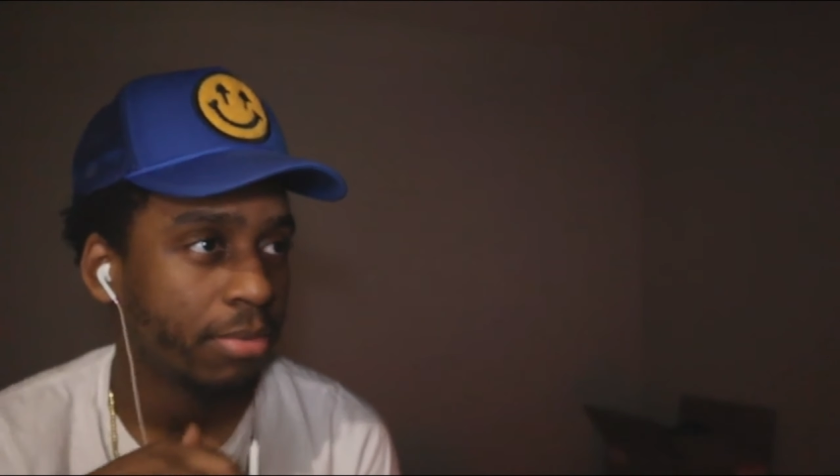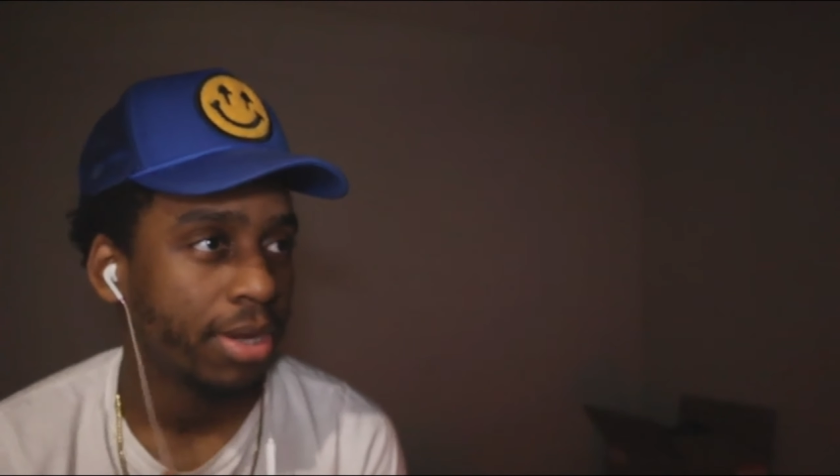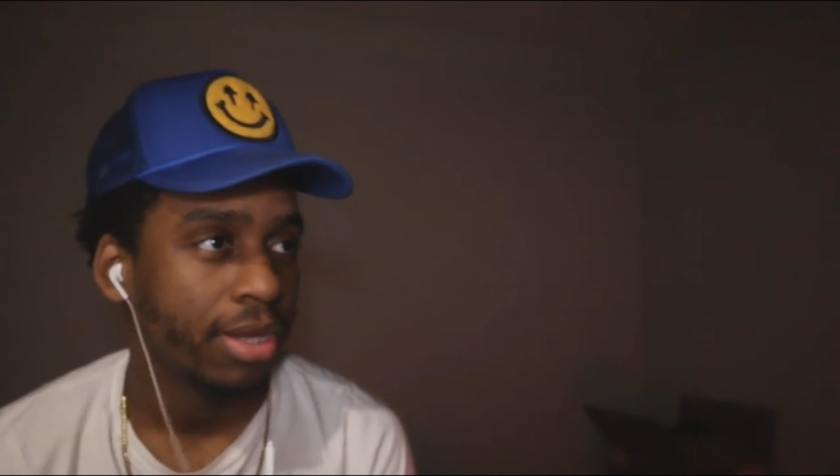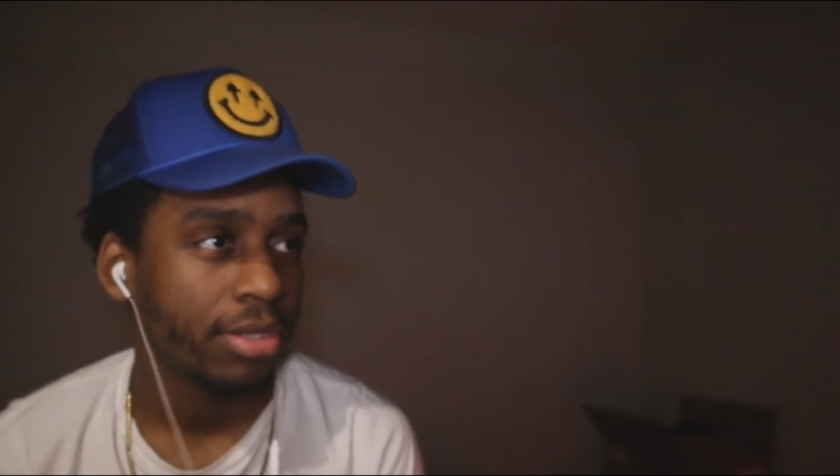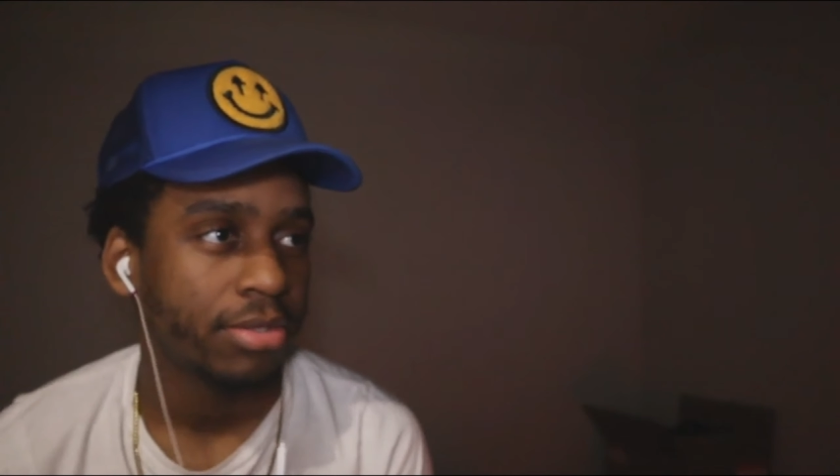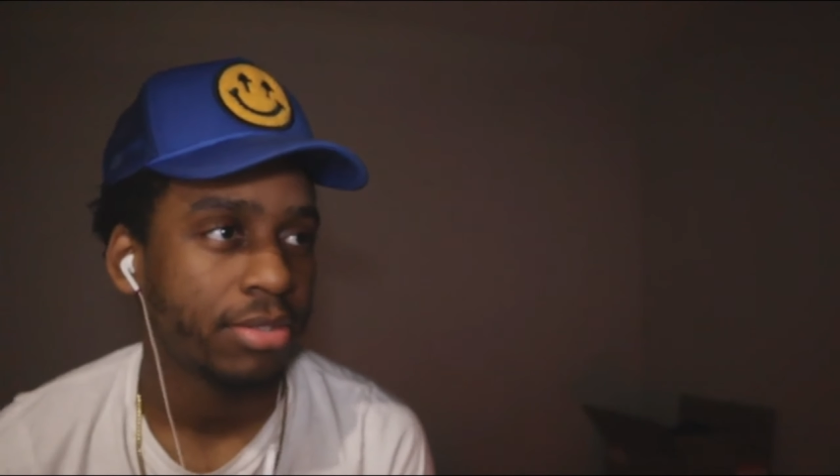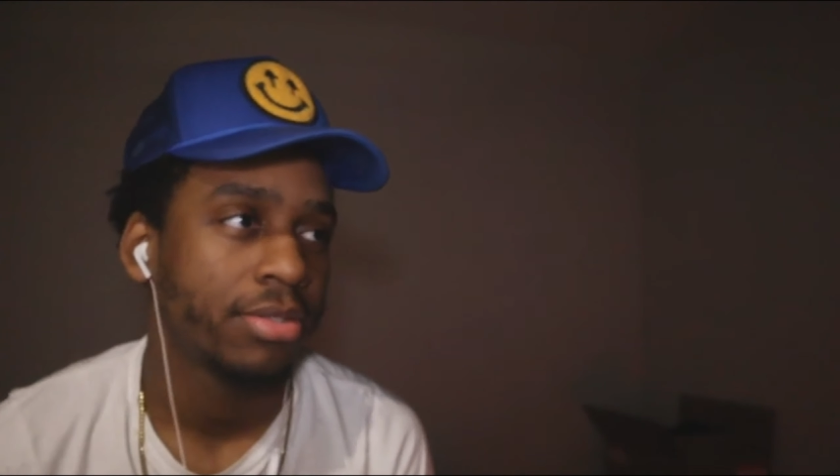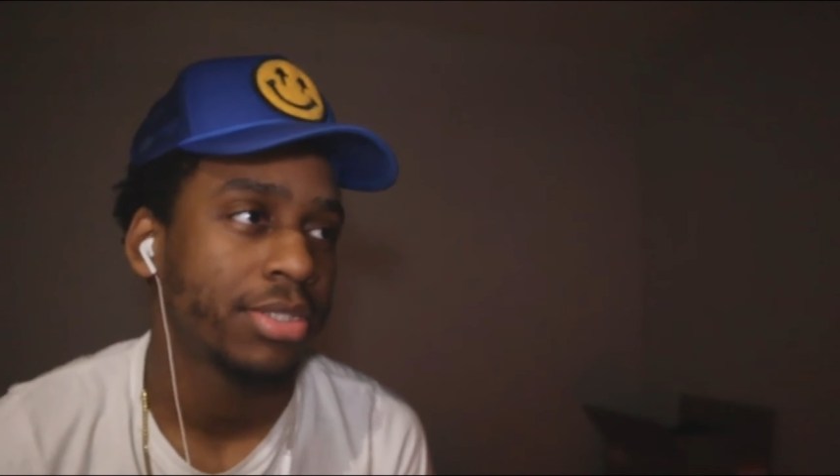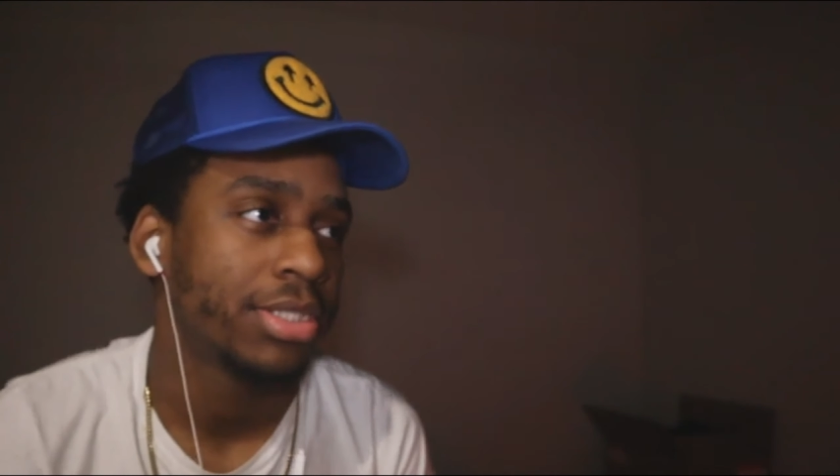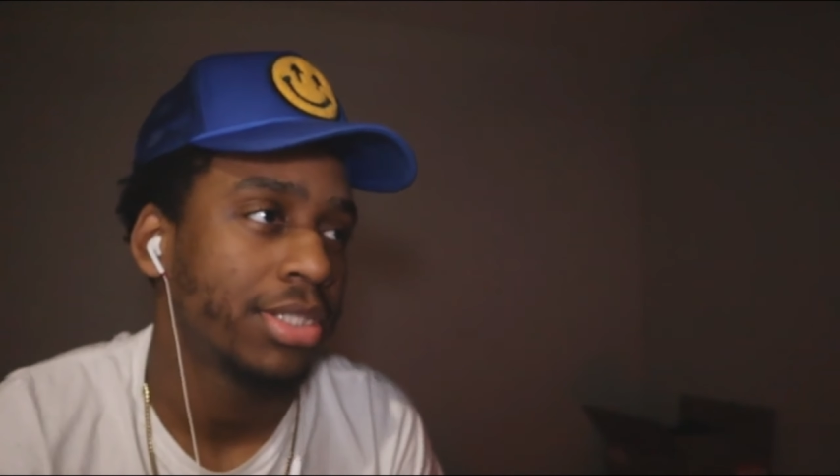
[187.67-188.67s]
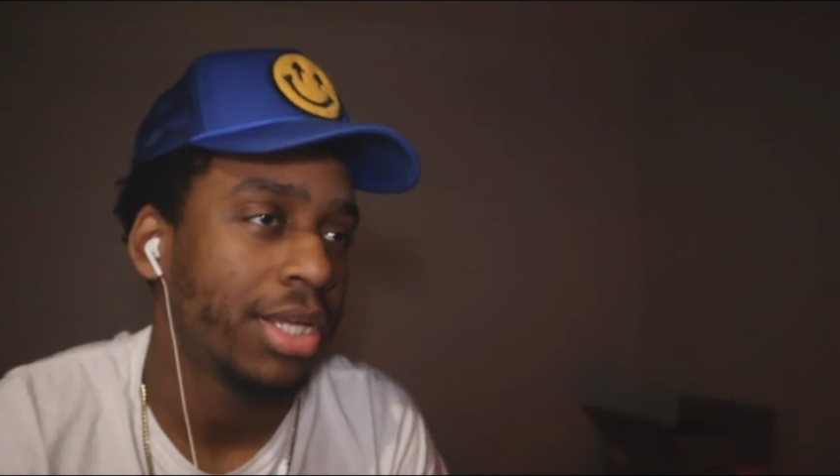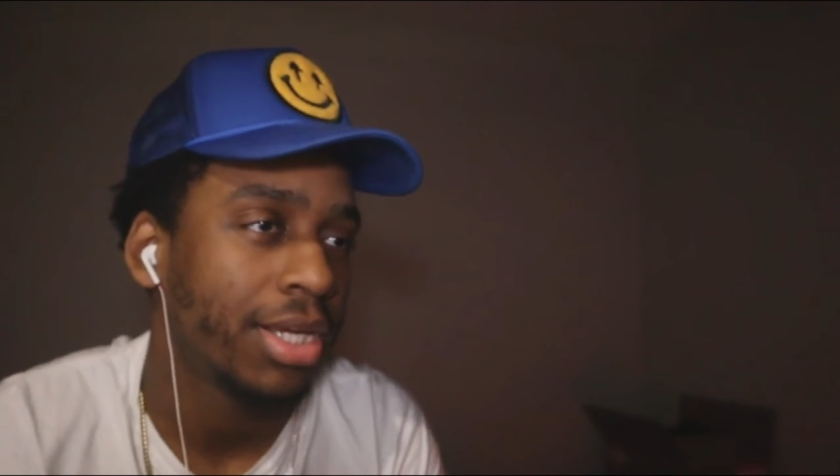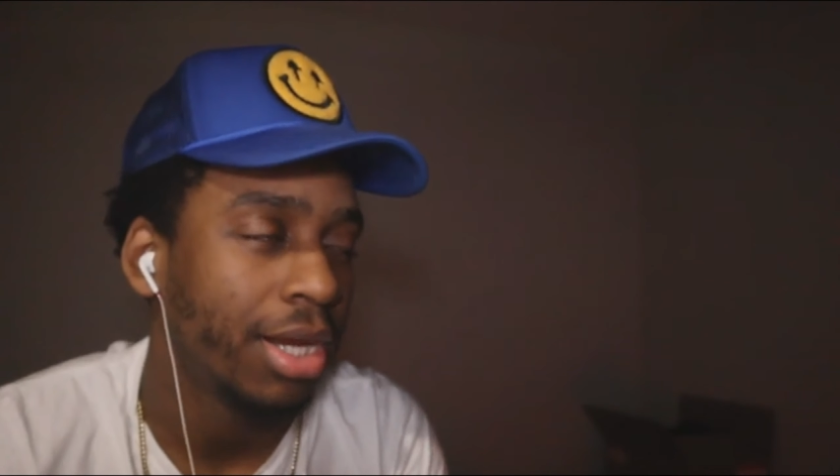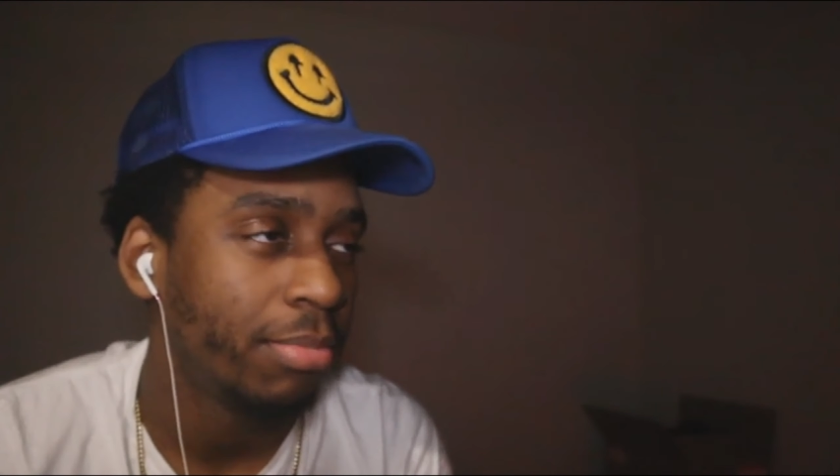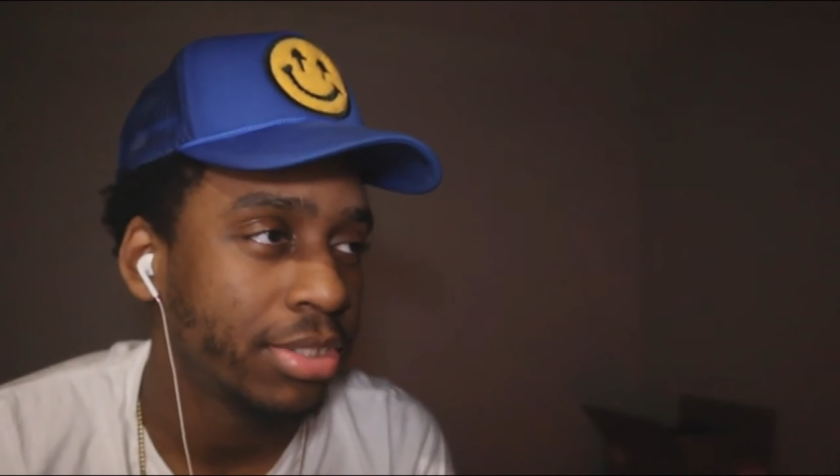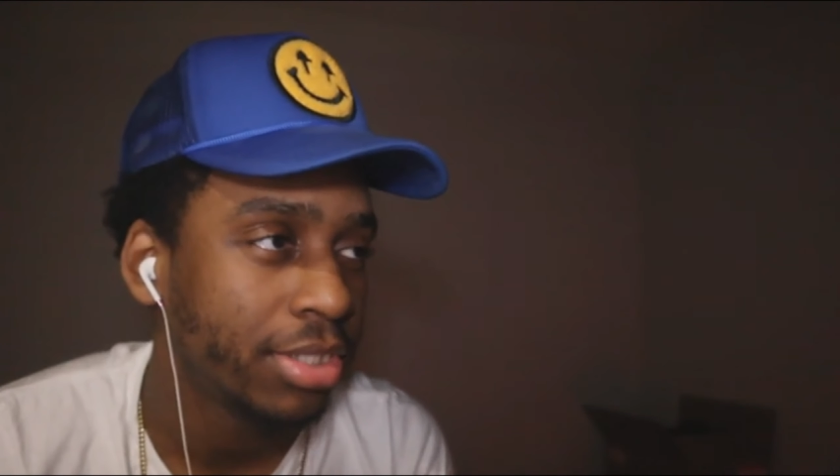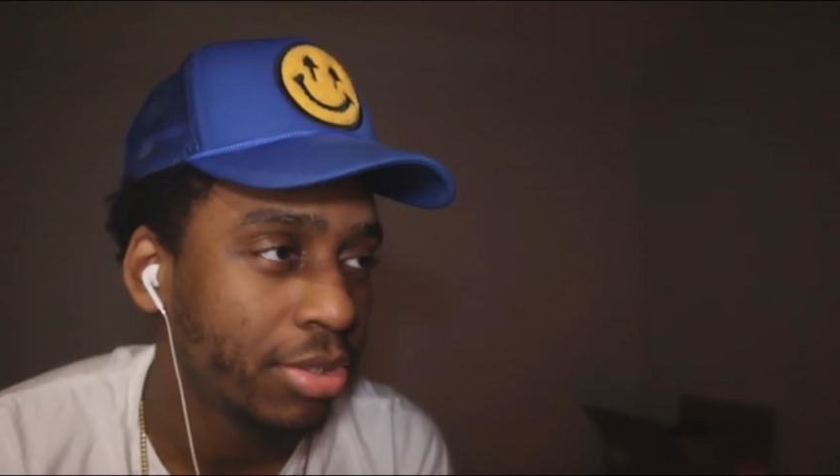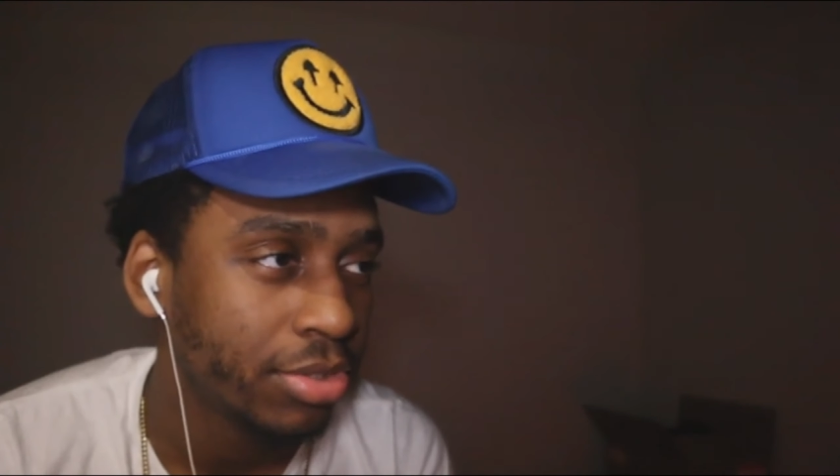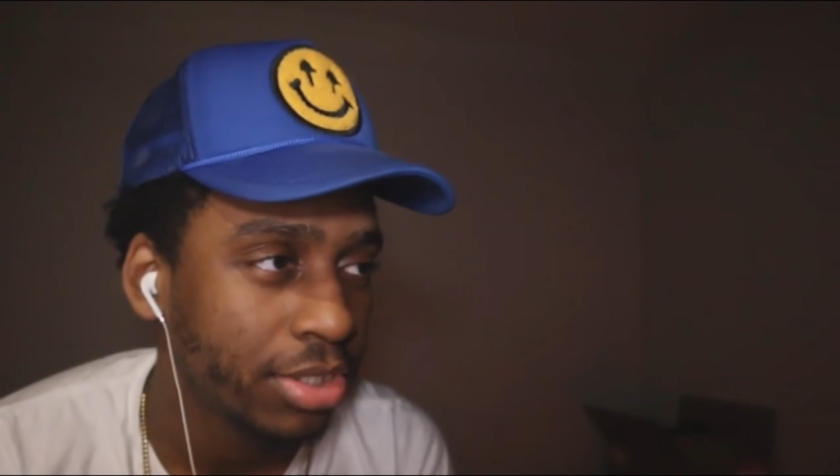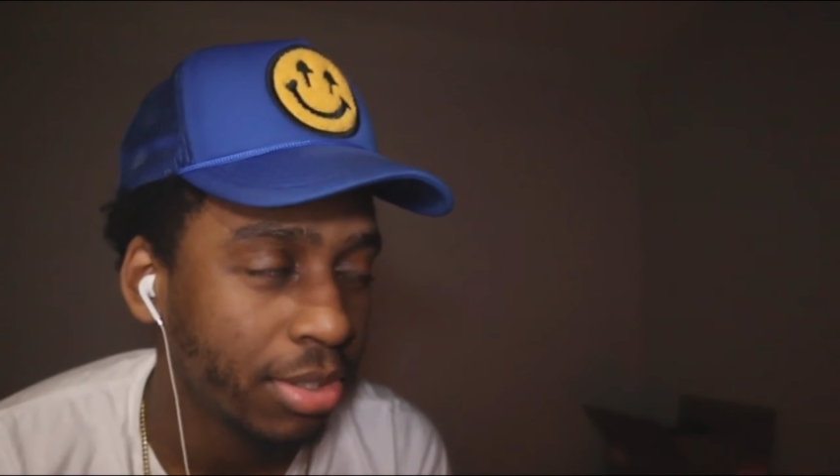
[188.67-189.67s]
back. That compass
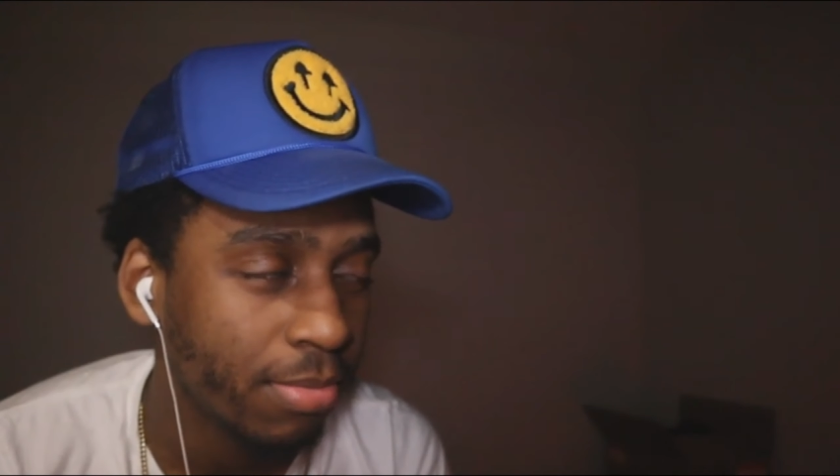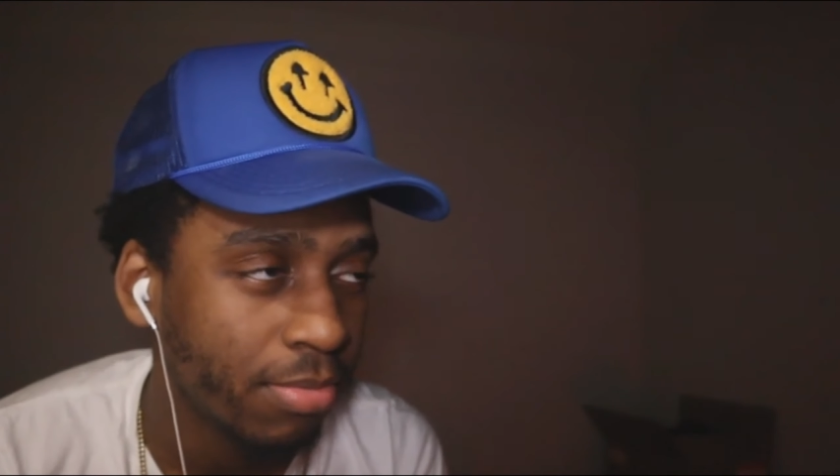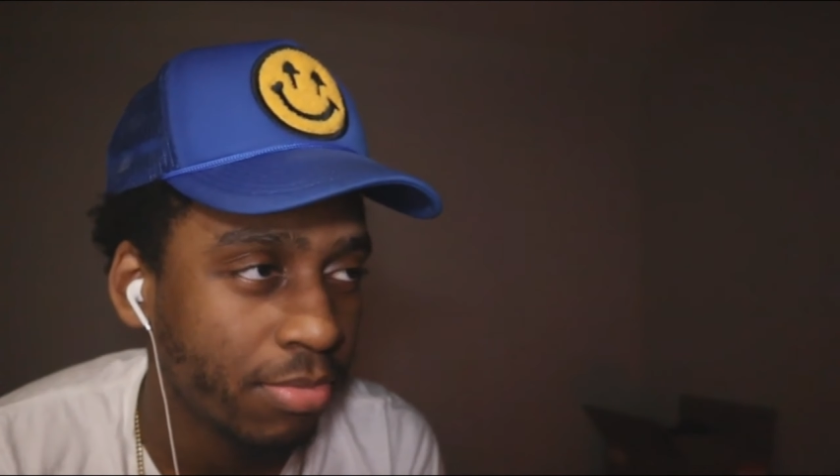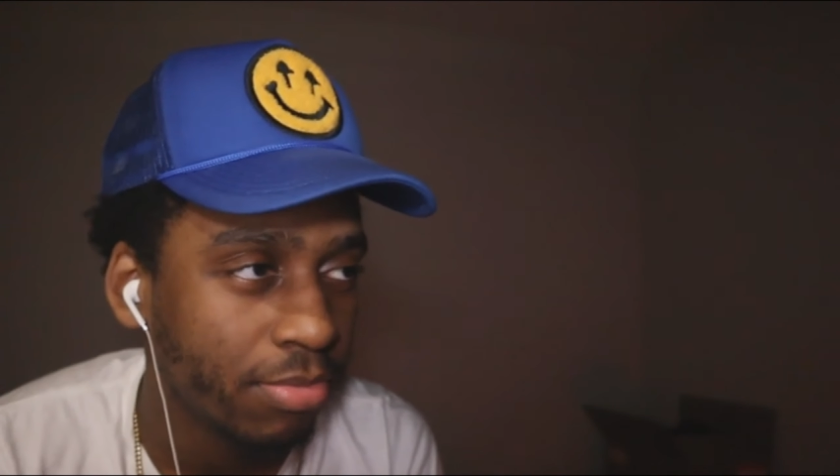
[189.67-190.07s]
knows something.